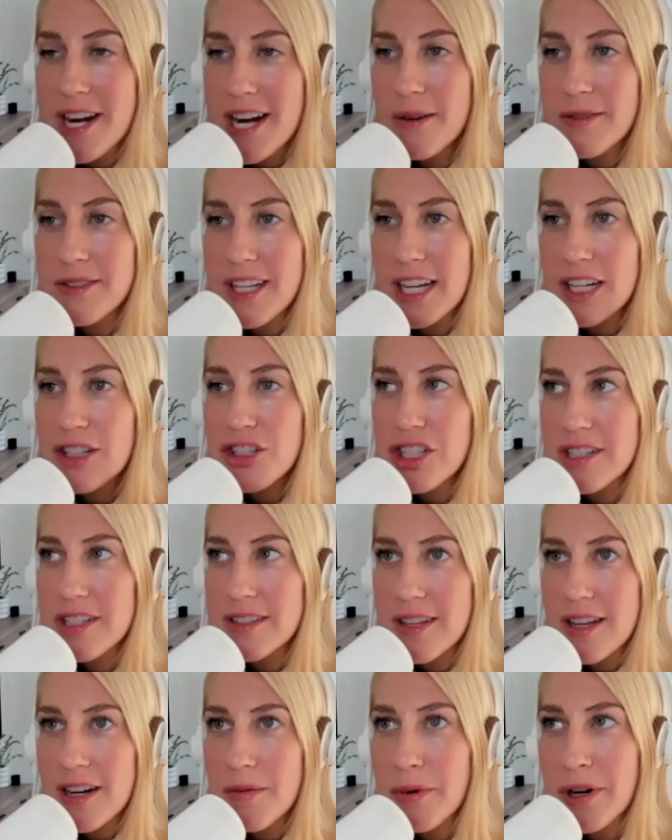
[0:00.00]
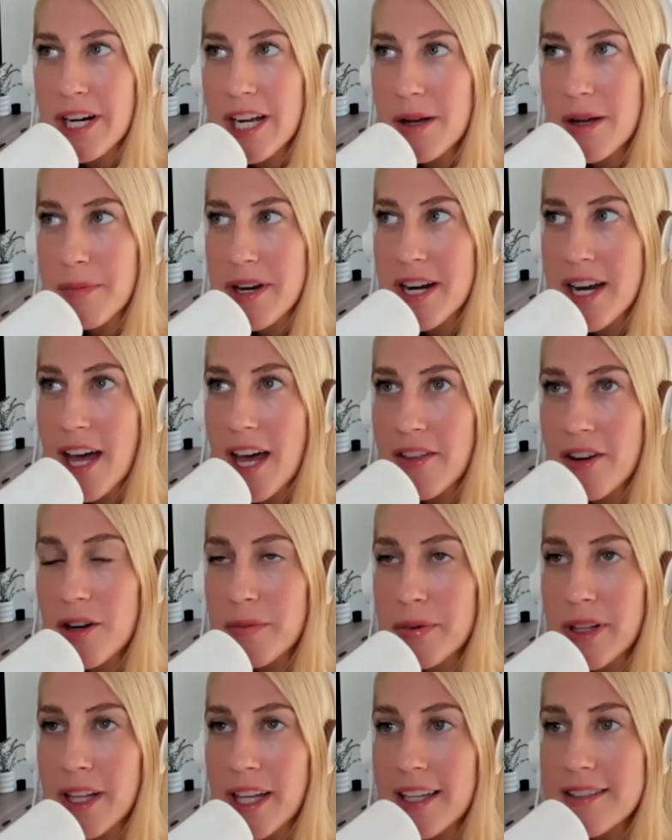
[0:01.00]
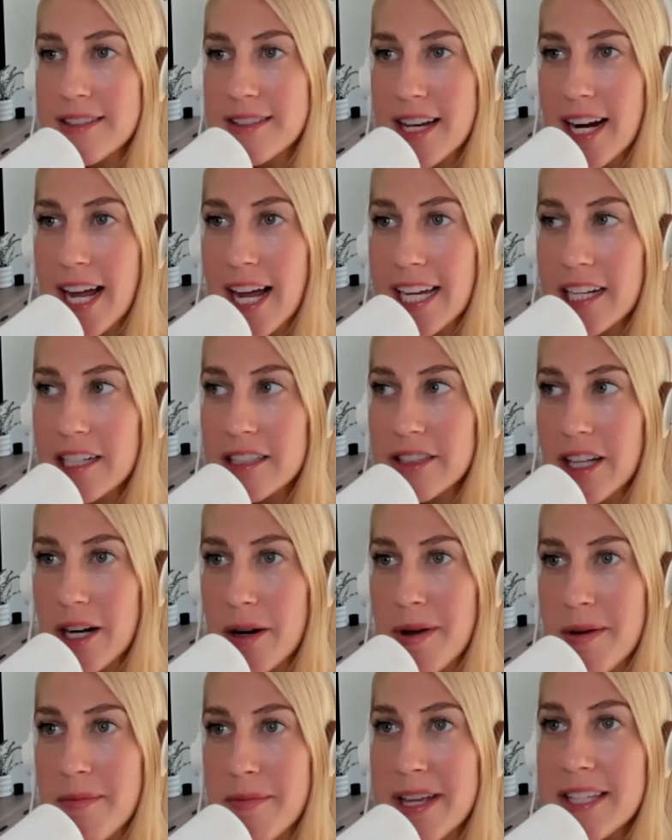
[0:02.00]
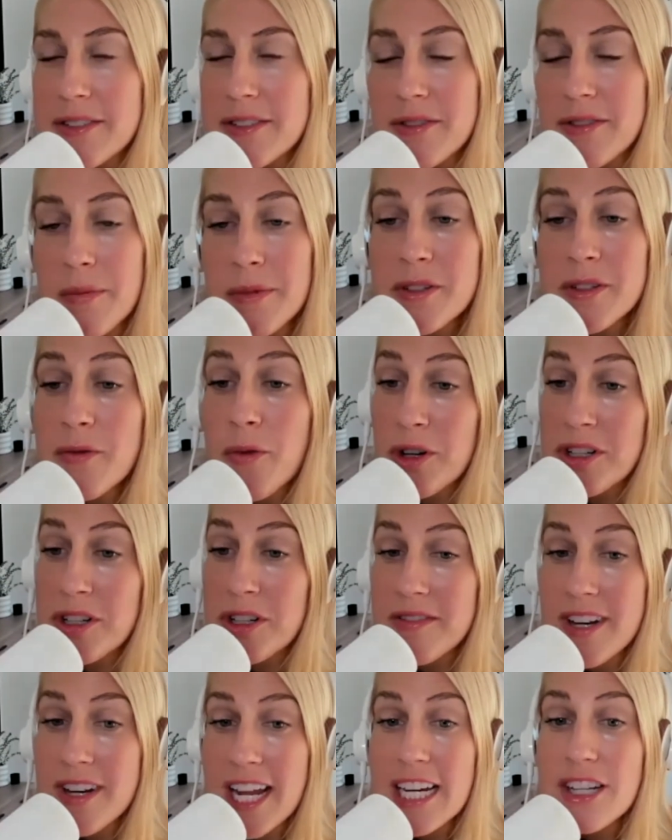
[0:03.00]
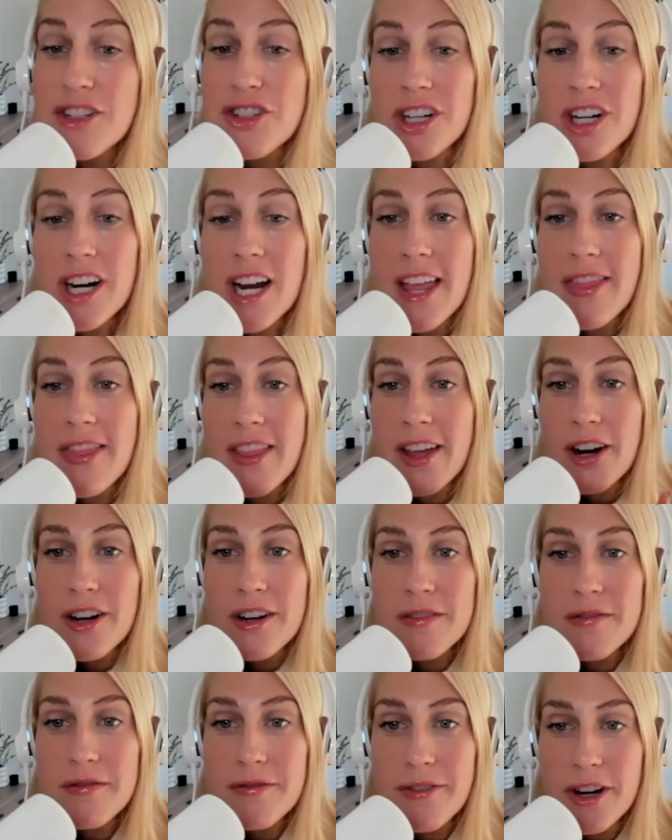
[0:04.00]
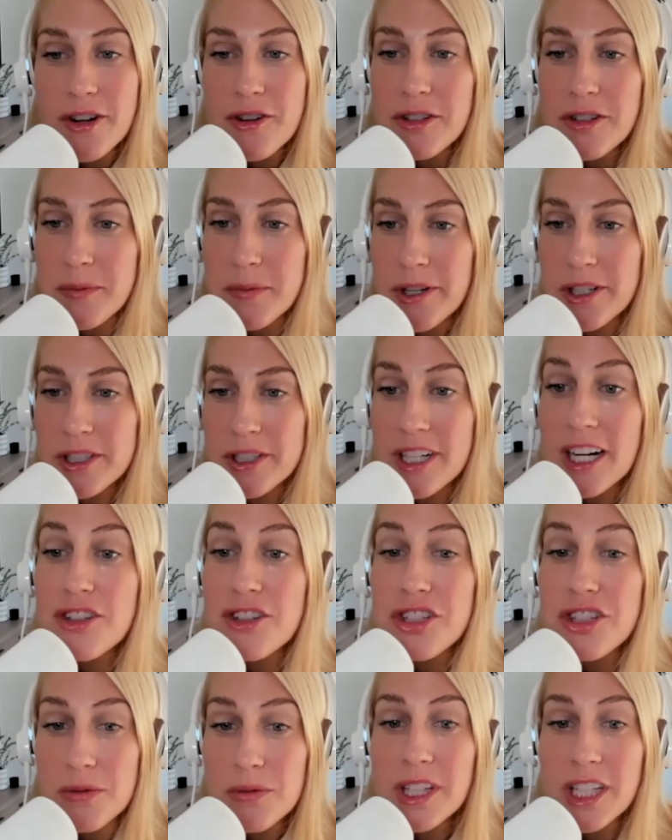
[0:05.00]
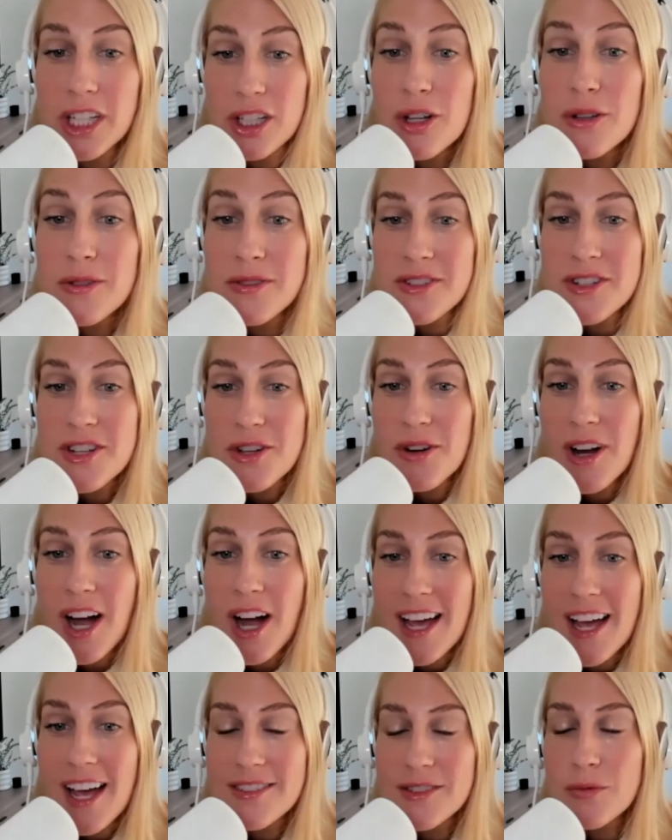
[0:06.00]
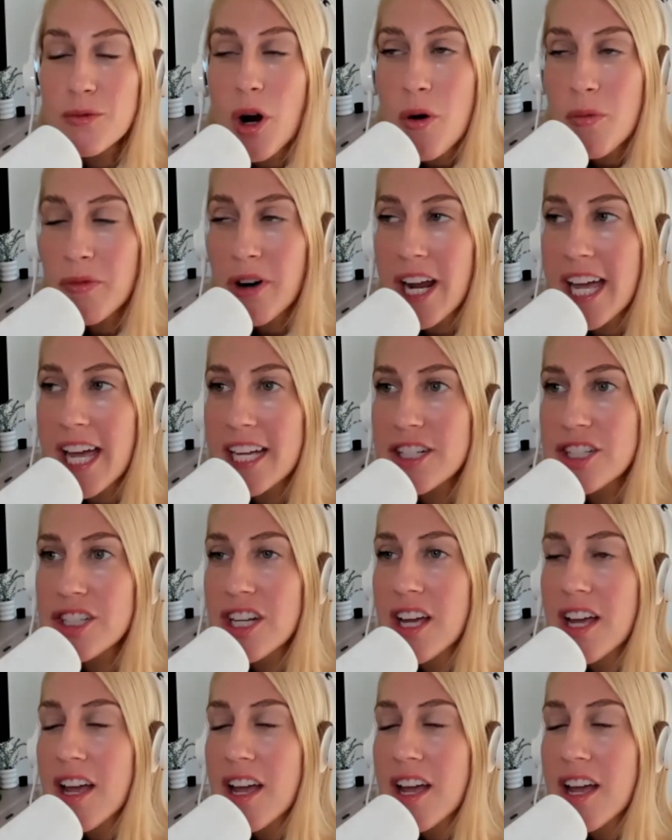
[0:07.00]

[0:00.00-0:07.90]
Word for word: And I was actually just going to bring up another place that I get a lot of my meats from is Force of Nature. And they're in Fredericksburg. They're actually really close to you guys, Rome Ranch.